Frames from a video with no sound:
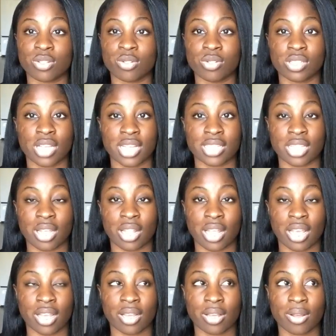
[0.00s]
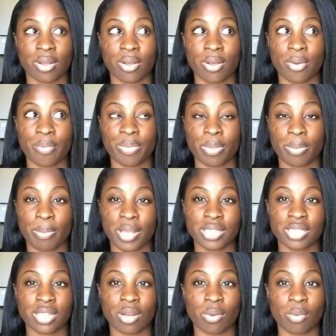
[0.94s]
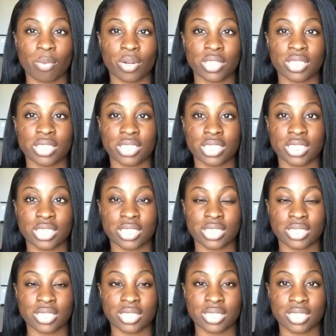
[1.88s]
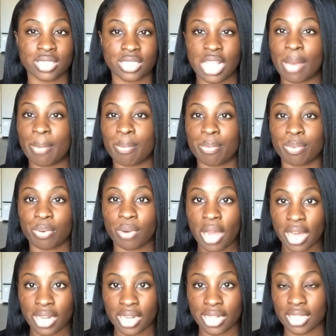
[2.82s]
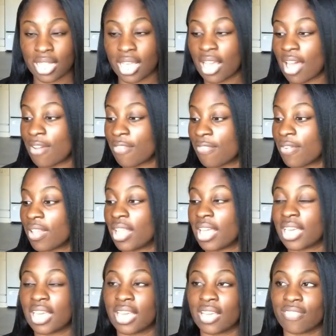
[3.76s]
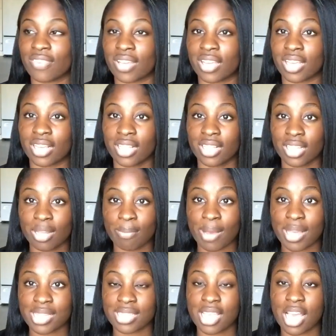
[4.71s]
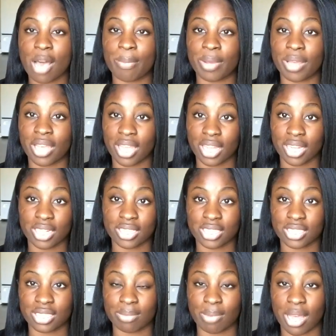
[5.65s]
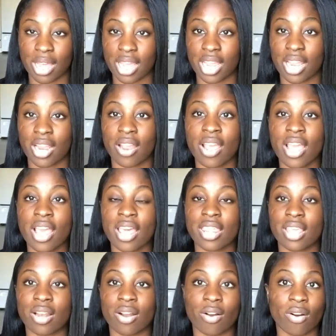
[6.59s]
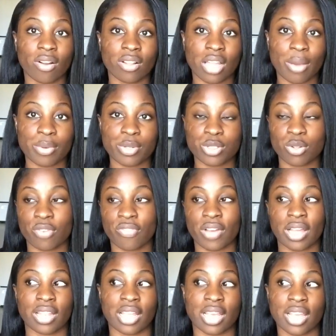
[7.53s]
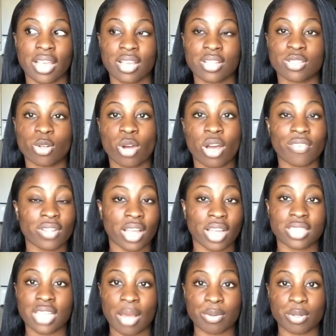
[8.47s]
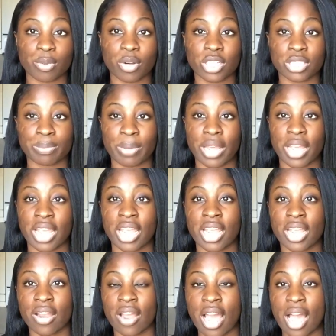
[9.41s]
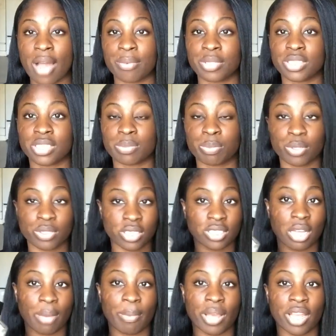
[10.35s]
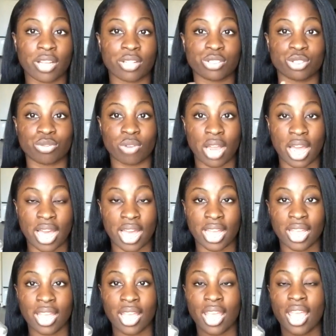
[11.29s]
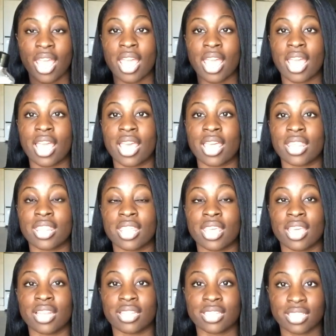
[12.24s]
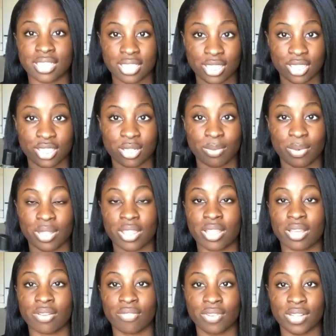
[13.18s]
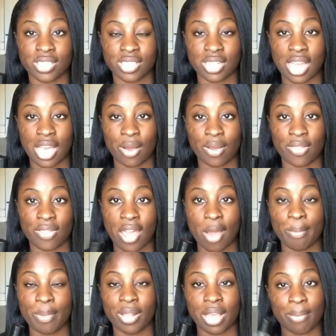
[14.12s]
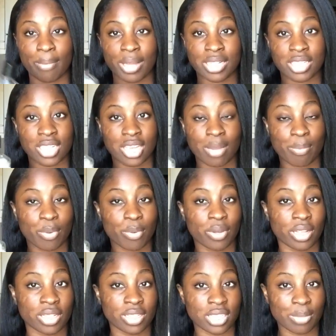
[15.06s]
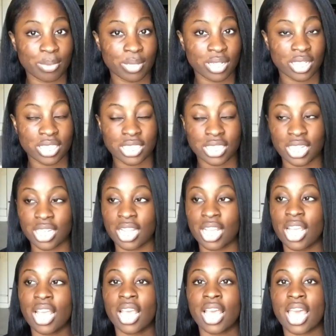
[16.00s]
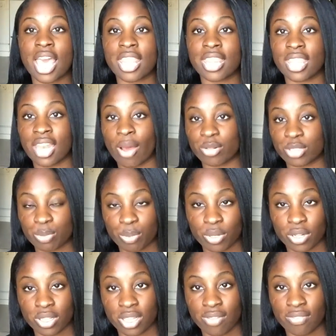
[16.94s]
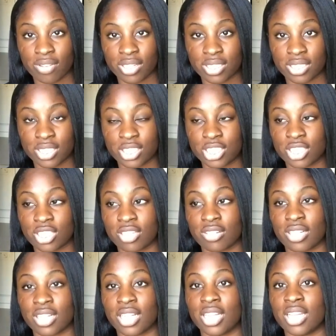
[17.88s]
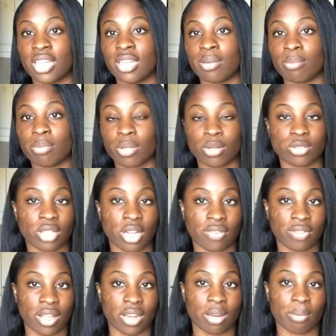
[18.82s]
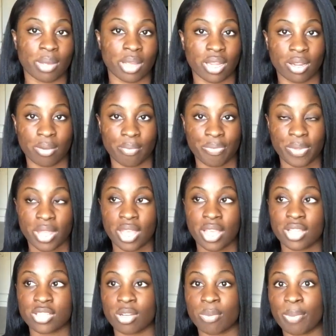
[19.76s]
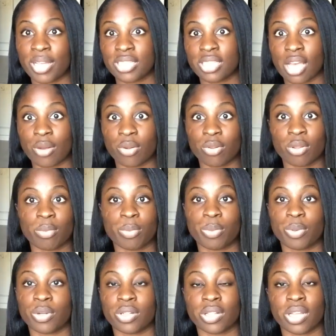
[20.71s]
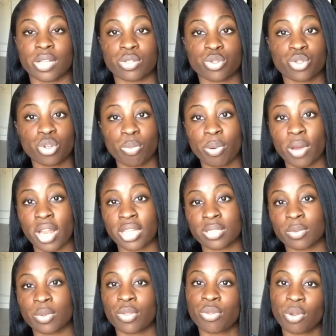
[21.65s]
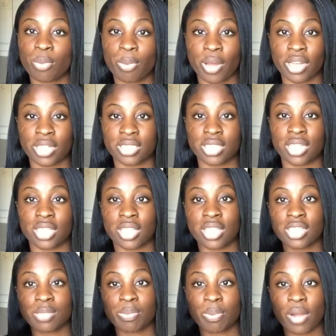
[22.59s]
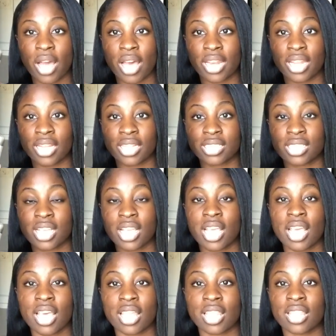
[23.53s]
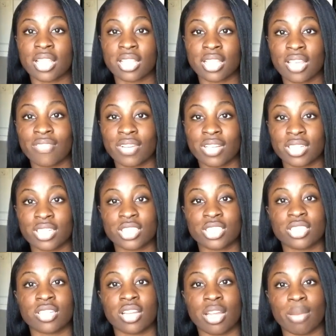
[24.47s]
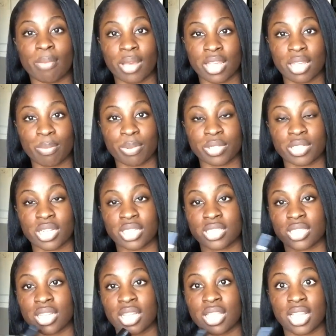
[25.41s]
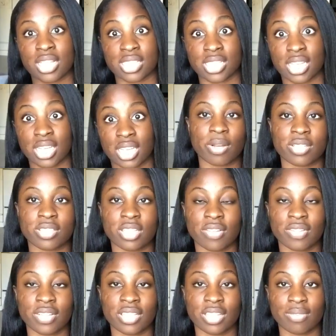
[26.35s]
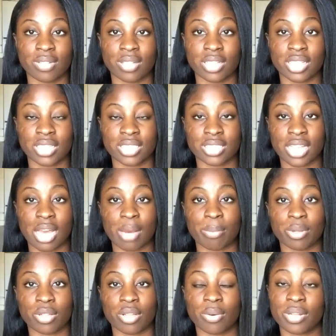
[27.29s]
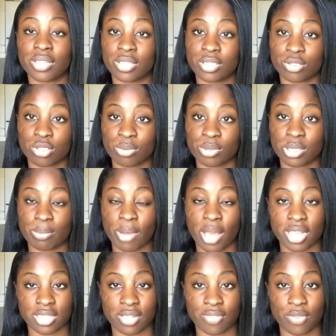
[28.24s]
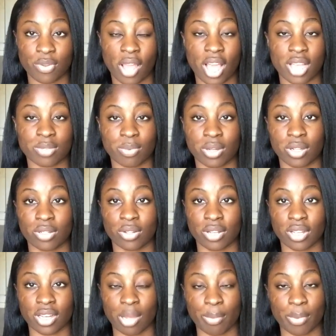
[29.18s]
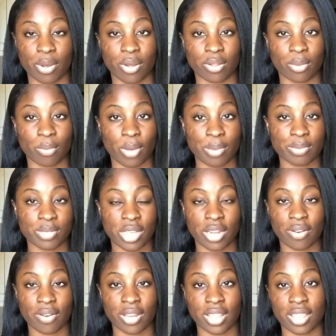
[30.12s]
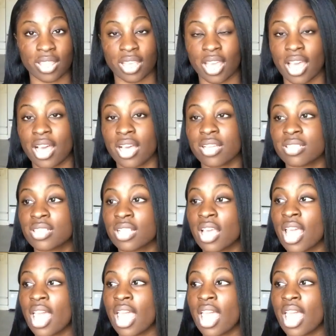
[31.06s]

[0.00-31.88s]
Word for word: to use as a like basically a one step product like i feel like it, it, can clean my scalp and condition my hair then all i would do if i like don't have a lot of time to wash my hair i would just put this on my hair dry and then condition with it rinse it out and that would be like my shampooing and deep conditioning and then i would just put a leave-in conditioner and blow dry flat out my hair so basically i'd only be putting like two products well three products in this product the leave-in conditioner and my heat protector and that's it. I'll definitely leave the link down below in the description box if you guys want to look it up on the website or anything else.